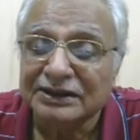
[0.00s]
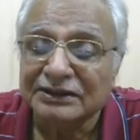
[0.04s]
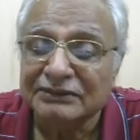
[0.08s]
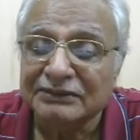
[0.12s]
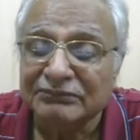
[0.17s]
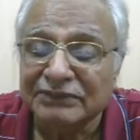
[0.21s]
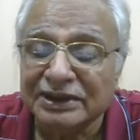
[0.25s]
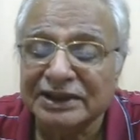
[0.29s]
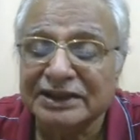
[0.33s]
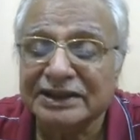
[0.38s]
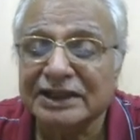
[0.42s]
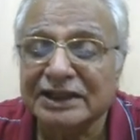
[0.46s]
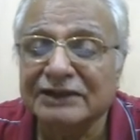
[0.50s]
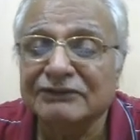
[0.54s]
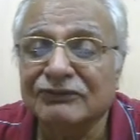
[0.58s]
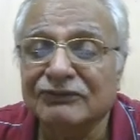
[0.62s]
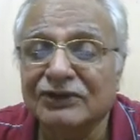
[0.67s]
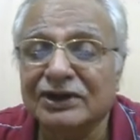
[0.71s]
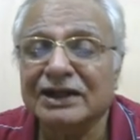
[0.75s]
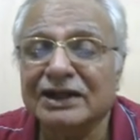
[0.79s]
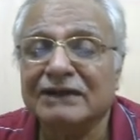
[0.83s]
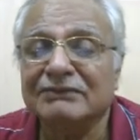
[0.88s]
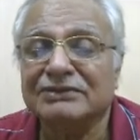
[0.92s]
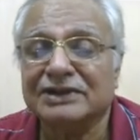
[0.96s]
But then what
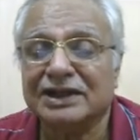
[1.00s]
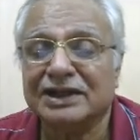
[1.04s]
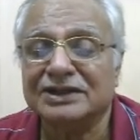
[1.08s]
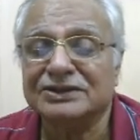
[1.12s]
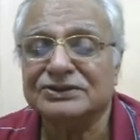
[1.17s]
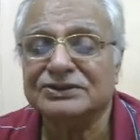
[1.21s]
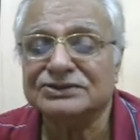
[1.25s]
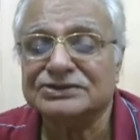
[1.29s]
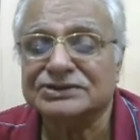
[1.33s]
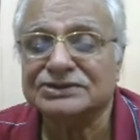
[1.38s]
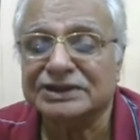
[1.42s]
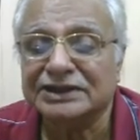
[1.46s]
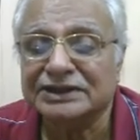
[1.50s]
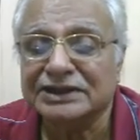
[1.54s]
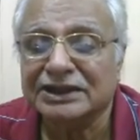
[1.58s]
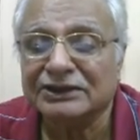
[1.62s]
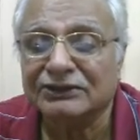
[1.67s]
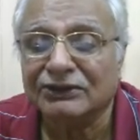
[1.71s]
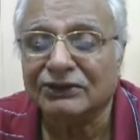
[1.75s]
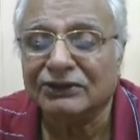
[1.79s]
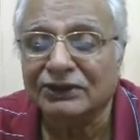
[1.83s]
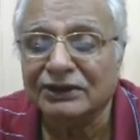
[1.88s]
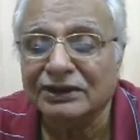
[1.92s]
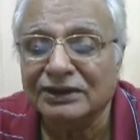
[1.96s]
I'm trying to say that
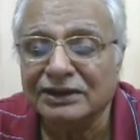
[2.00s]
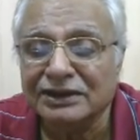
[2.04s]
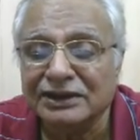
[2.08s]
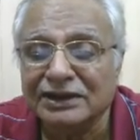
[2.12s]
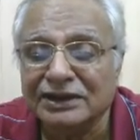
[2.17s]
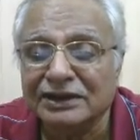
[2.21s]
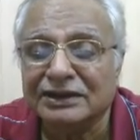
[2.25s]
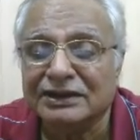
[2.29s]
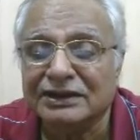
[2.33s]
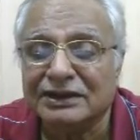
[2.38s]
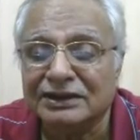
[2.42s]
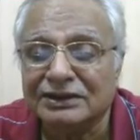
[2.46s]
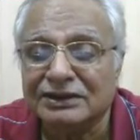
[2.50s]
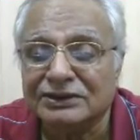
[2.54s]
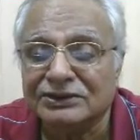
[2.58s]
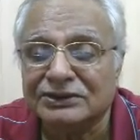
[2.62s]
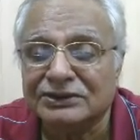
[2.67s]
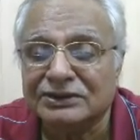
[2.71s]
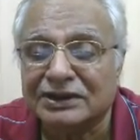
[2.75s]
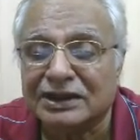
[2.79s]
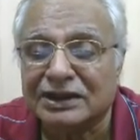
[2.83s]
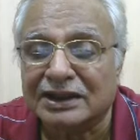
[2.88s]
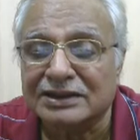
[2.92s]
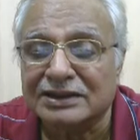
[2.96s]
all the
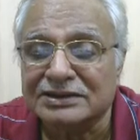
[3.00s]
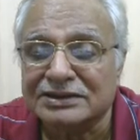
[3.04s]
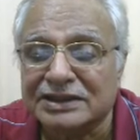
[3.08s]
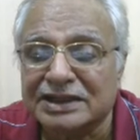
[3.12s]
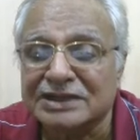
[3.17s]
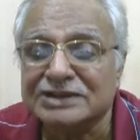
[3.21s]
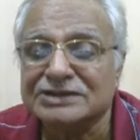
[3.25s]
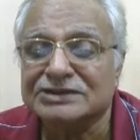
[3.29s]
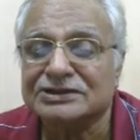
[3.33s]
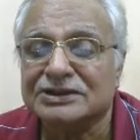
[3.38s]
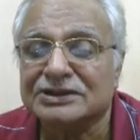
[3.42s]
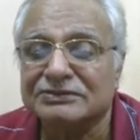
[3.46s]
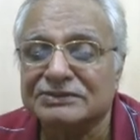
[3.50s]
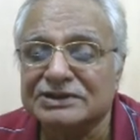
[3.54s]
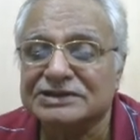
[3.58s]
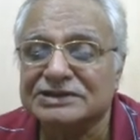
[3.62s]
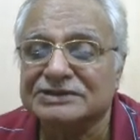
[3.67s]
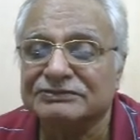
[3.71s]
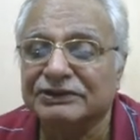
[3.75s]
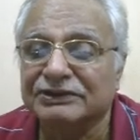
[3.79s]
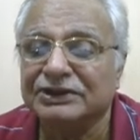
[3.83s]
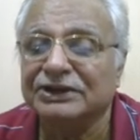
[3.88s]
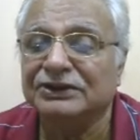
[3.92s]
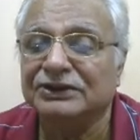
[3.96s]
contents of this
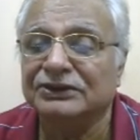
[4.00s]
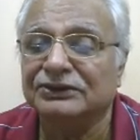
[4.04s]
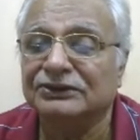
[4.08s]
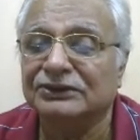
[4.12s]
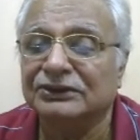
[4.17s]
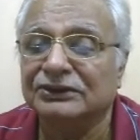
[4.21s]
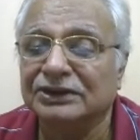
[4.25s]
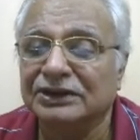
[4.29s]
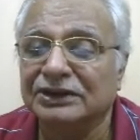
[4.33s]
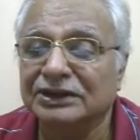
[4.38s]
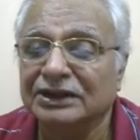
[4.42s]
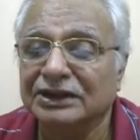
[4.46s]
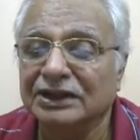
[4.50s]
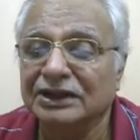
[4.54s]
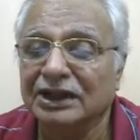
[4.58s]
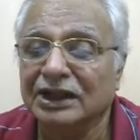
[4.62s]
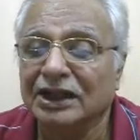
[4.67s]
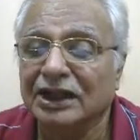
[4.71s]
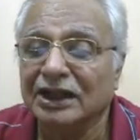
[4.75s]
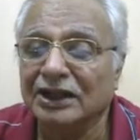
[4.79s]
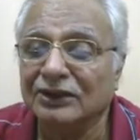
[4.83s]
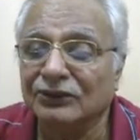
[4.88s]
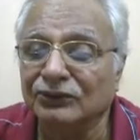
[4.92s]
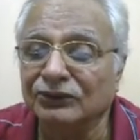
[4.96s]
video
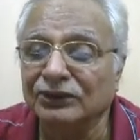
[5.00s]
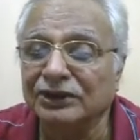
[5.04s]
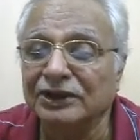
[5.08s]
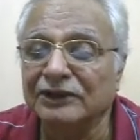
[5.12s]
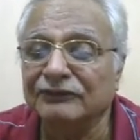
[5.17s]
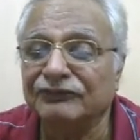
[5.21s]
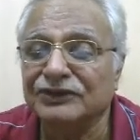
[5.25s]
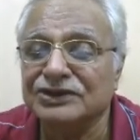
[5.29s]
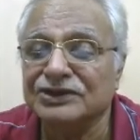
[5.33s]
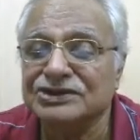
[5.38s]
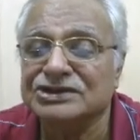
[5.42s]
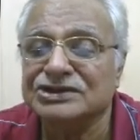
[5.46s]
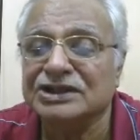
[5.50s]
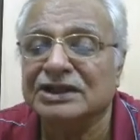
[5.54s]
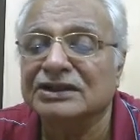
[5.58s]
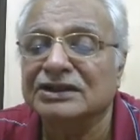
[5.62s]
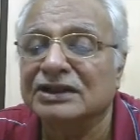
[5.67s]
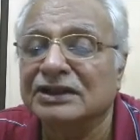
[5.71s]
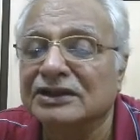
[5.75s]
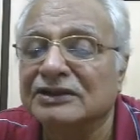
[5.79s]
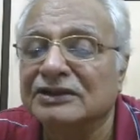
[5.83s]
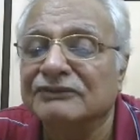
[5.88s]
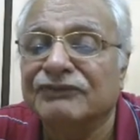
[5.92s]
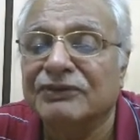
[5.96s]
are only for general
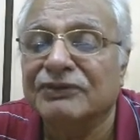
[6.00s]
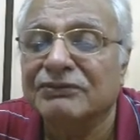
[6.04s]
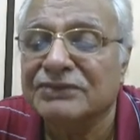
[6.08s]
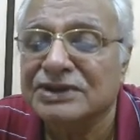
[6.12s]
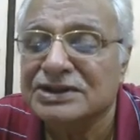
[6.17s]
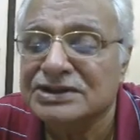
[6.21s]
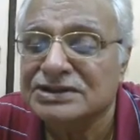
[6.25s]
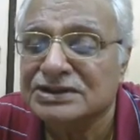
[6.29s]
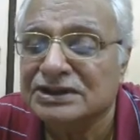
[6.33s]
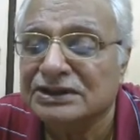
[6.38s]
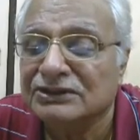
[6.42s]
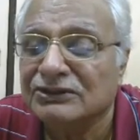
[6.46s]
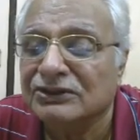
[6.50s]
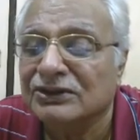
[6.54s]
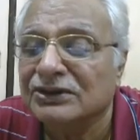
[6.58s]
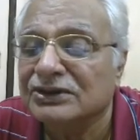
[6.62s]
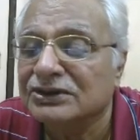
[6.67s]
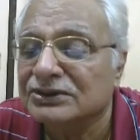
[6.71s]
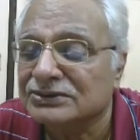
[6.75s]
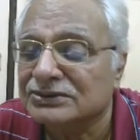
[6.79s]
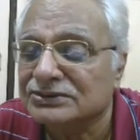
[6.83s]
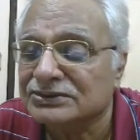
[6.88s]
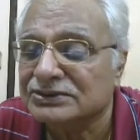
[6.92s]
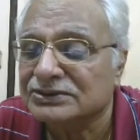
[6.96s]
information or
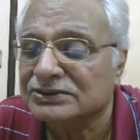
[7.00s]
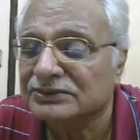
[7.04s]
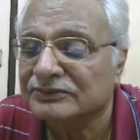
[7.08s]
use.